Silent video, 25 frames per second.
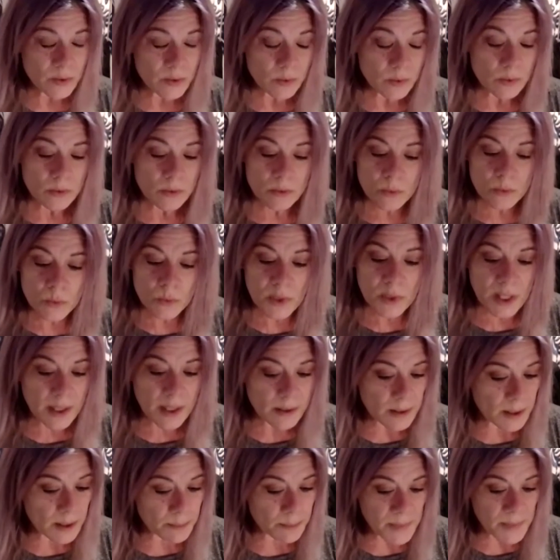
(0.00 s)

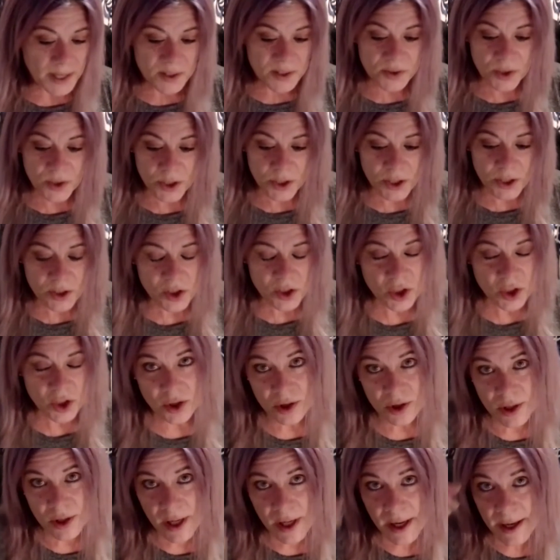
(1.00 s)
in my
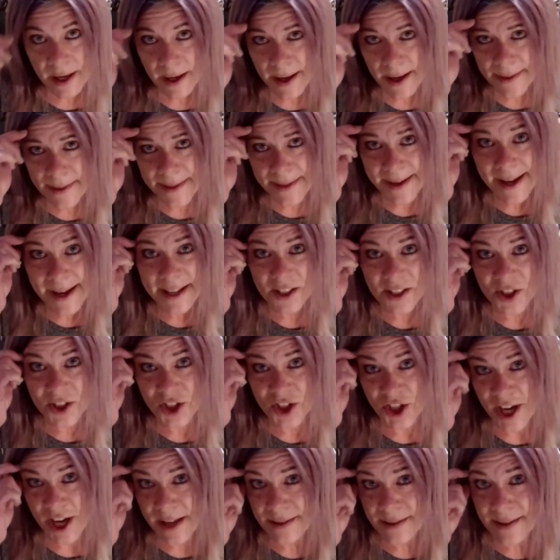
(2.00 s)
search, I think I
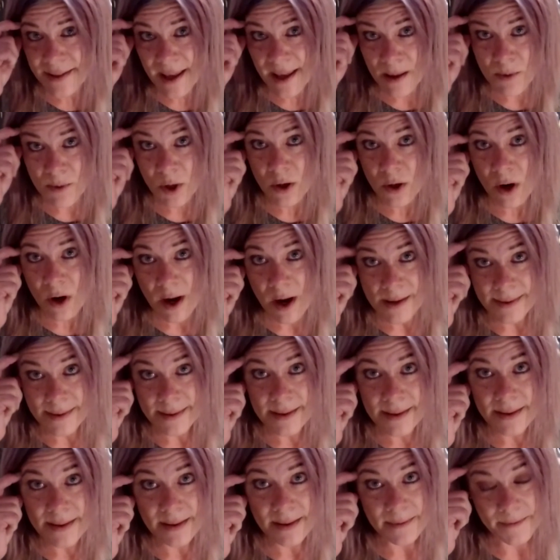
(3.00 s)
just came across
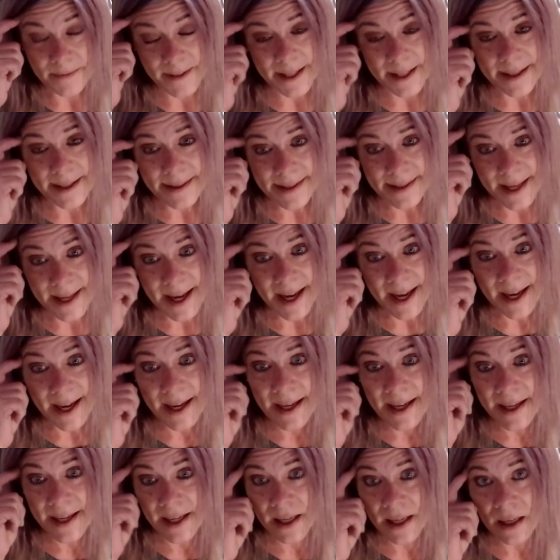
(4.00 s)
the CVSA
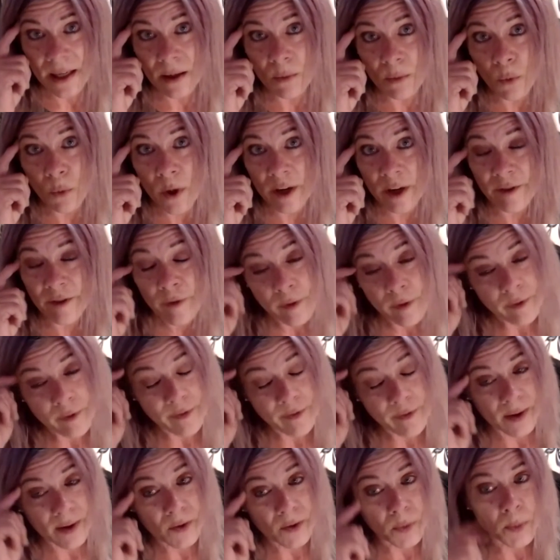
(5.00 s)
in one of the
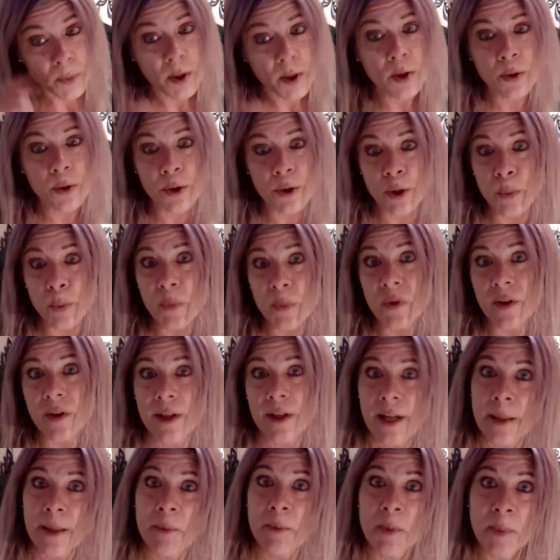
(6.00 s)
Facebook groups
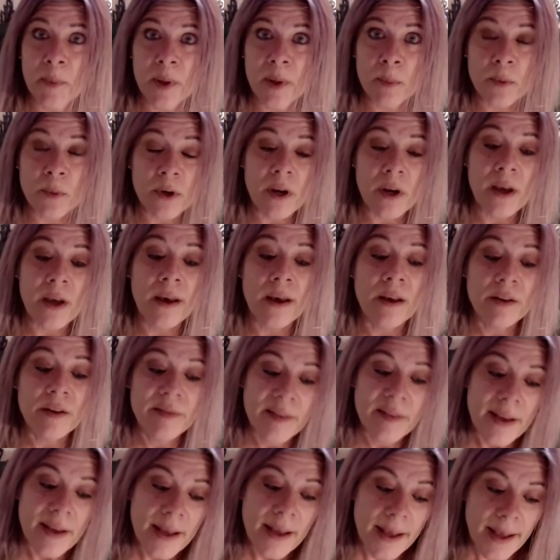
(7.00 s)
that I'm a member of,
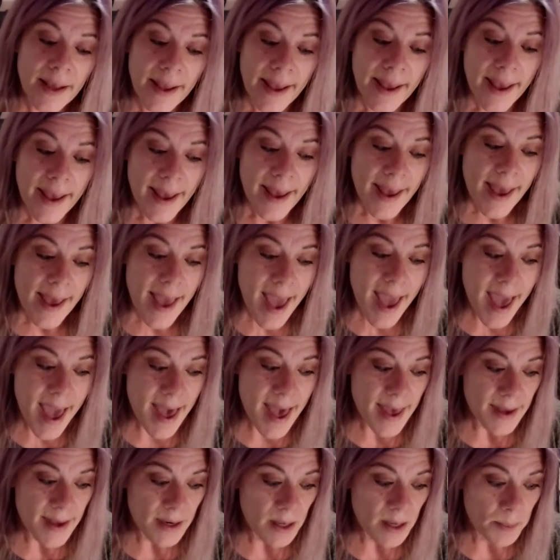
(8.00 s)

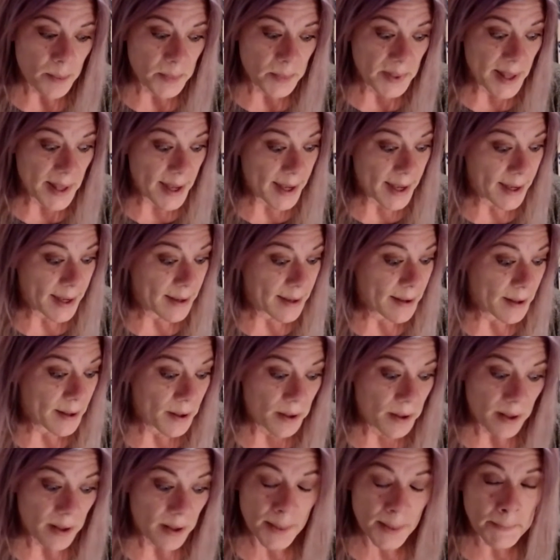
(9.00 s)
and I'm like,
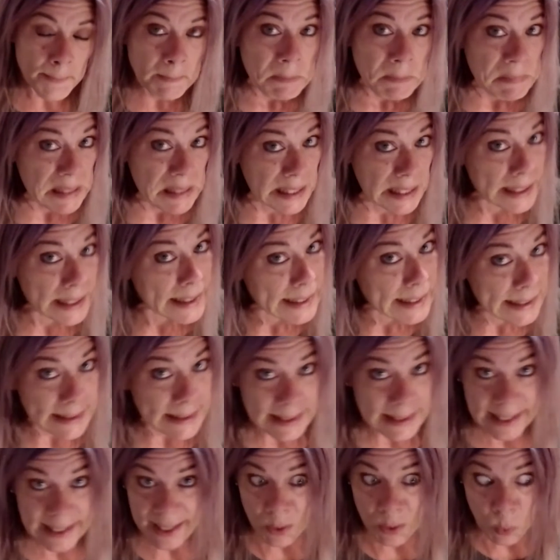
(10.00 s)

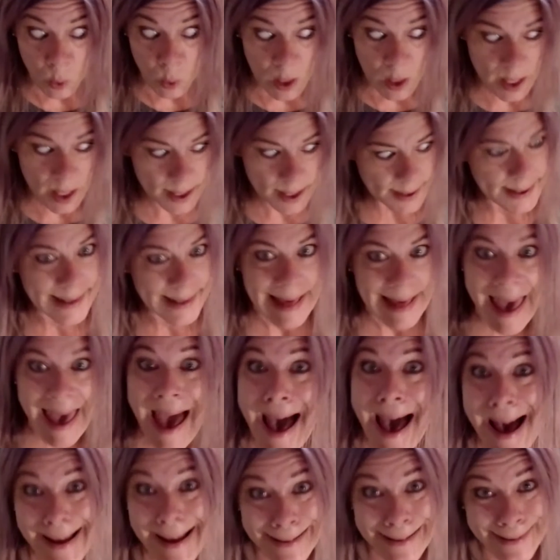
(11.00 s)
immediately, what is
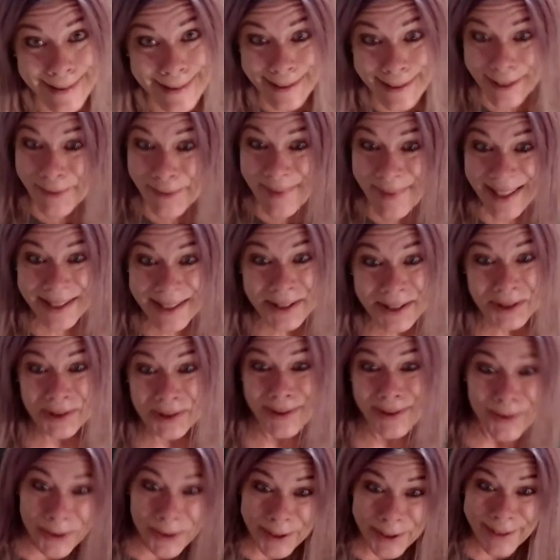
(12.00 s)
that? You mean there's
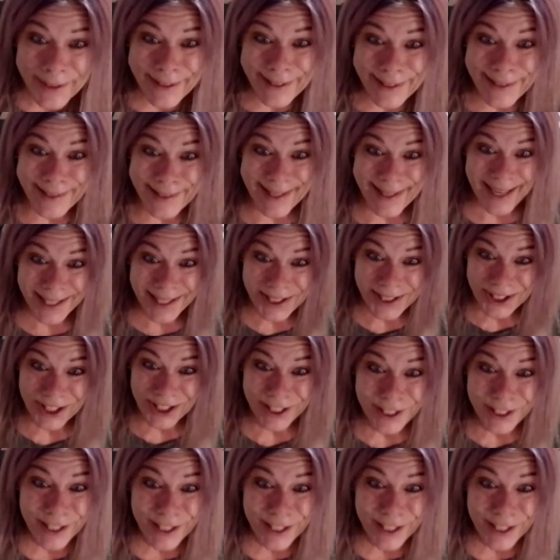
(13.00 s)
an organization?